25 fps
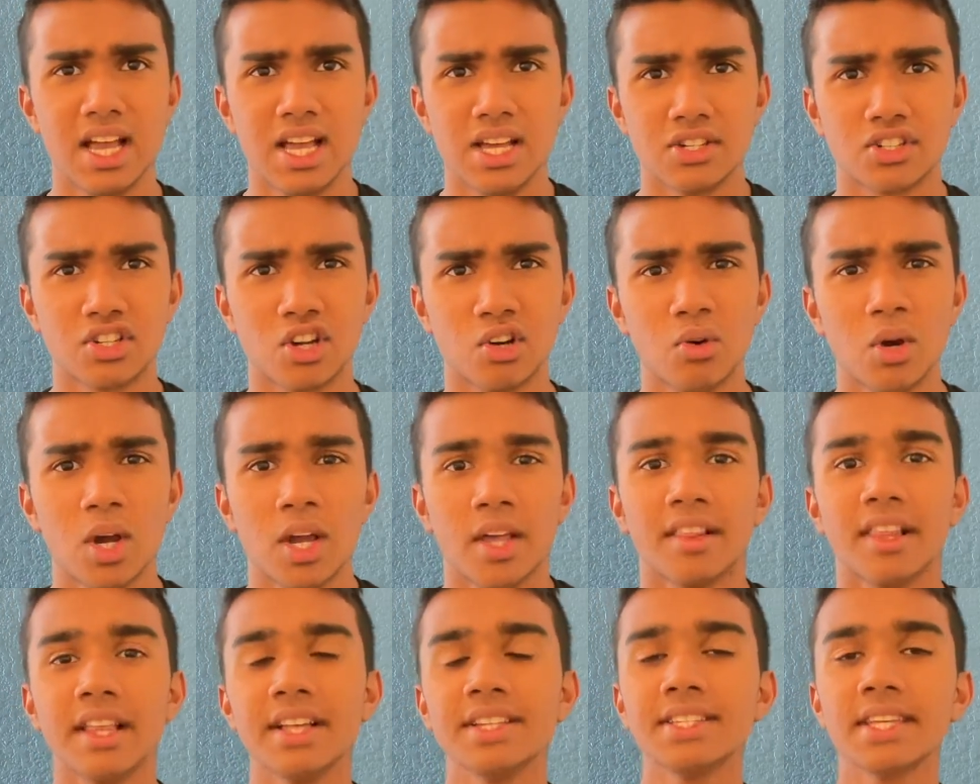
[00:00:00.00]

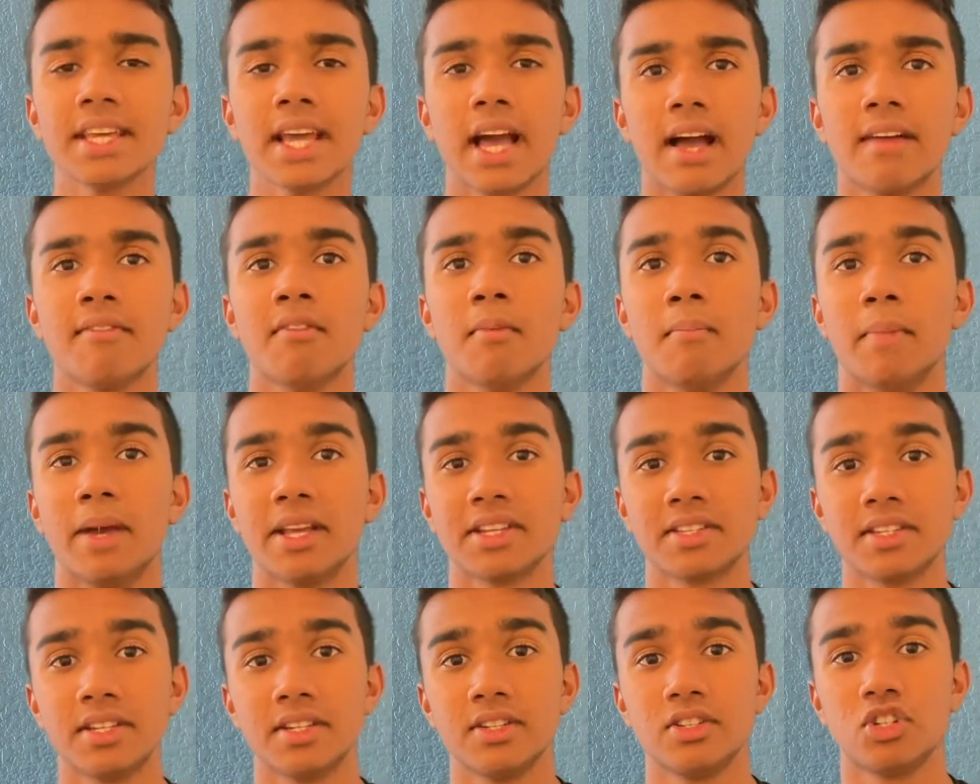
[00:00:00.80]
So let's say I have a
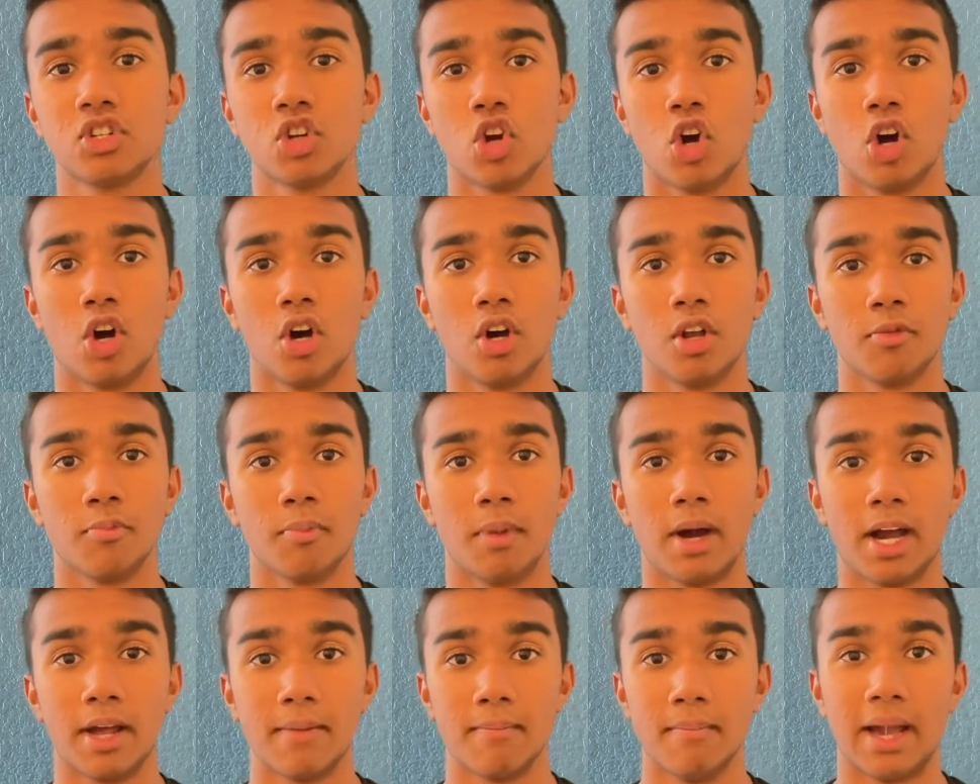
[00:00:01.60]
message on
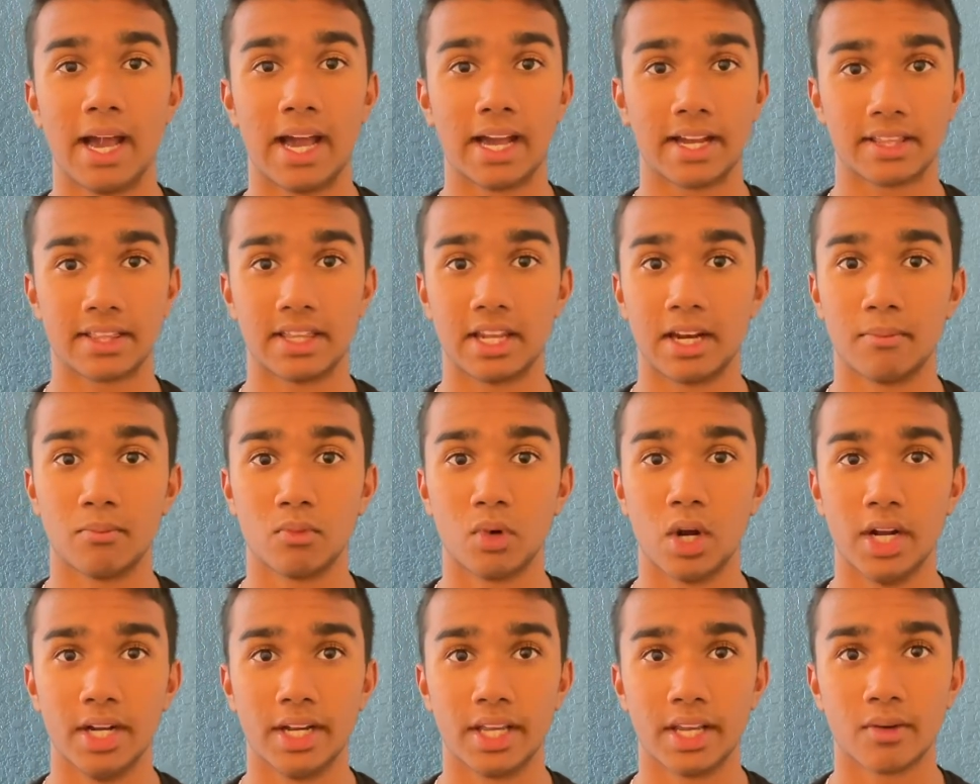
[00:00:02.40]
my Mac that I'm
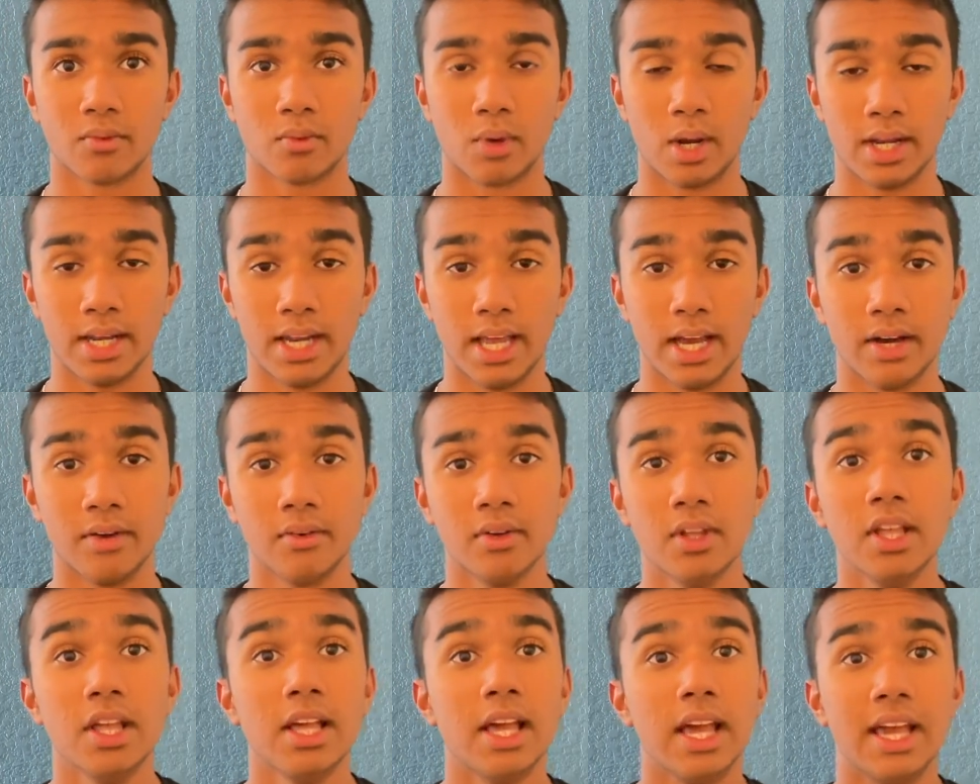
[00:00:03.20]
writing right now,